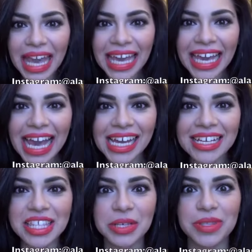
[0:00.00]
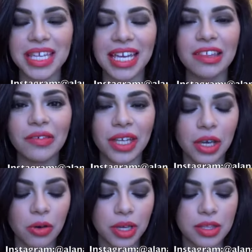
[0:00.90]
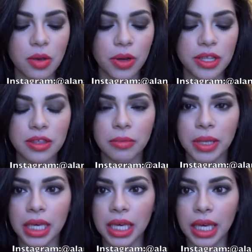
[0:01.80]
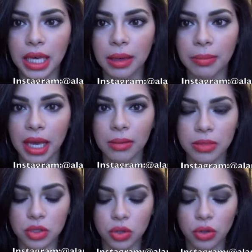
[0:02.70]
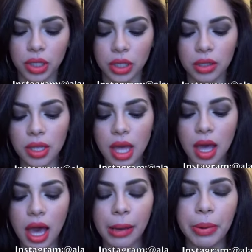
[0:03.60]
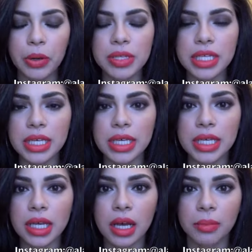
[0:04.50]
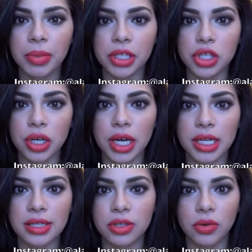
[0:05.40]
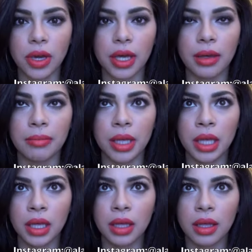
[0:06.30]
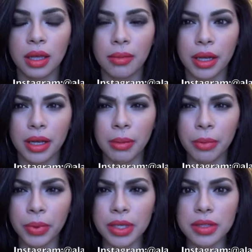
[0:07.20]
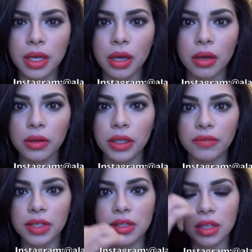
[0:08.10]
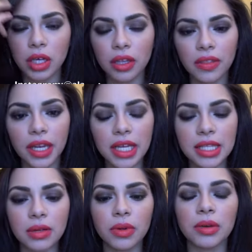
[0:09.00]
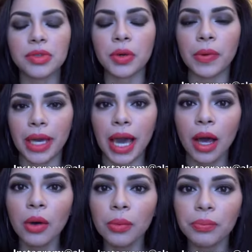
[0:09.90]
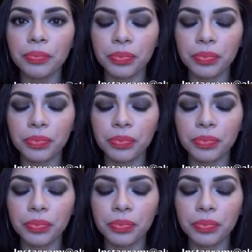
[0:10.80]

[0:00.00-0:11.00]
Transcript: Hey guys, so today's video is going to be a makeup tutorial. I posted a picture on Instagram about a couple weeks ago of this look that I did when I was going out,